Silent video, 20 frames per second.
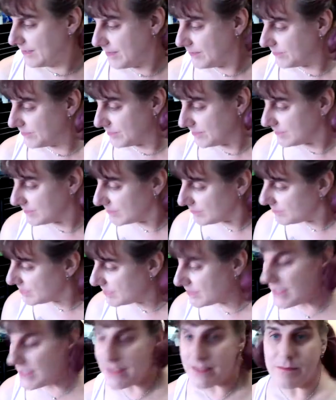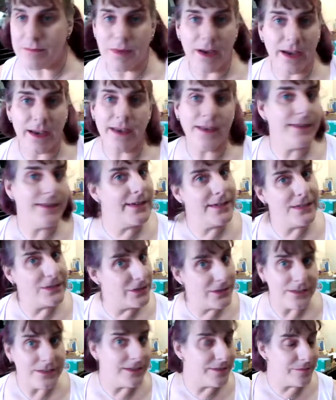I was intimidated by it, and I
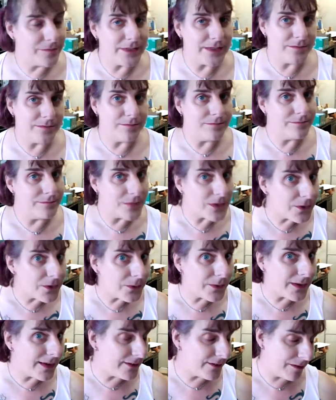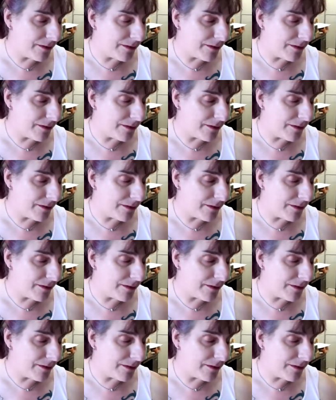shouldn't have been. But oh well.